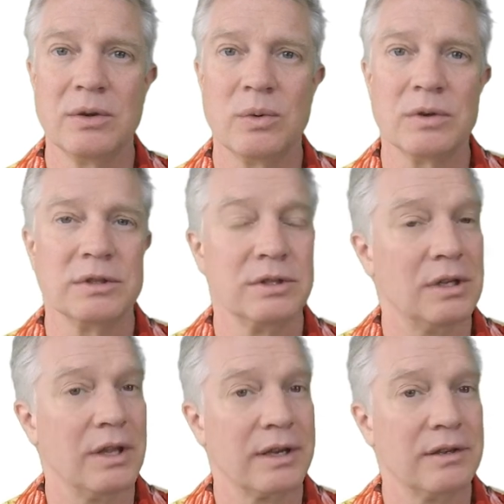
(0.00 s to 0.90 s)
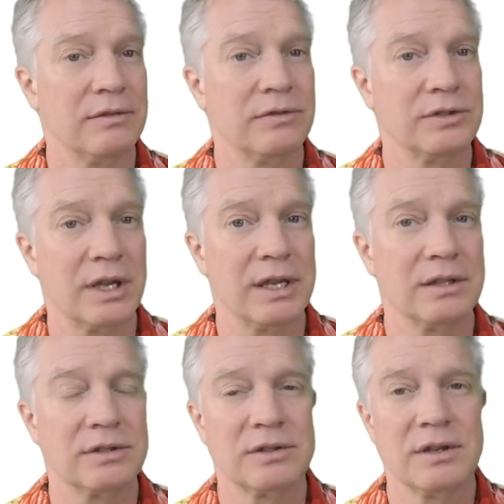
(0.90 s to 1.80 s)
or as an elective
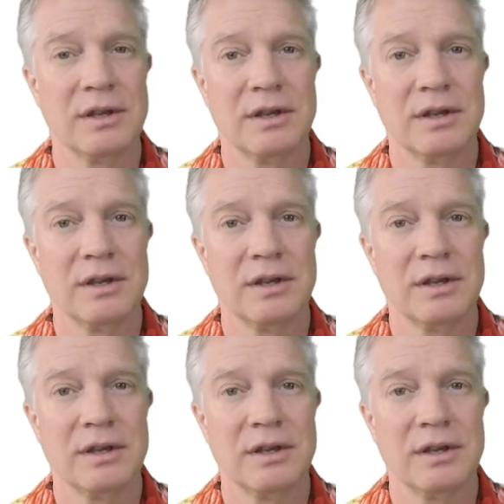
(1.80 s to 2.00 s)
science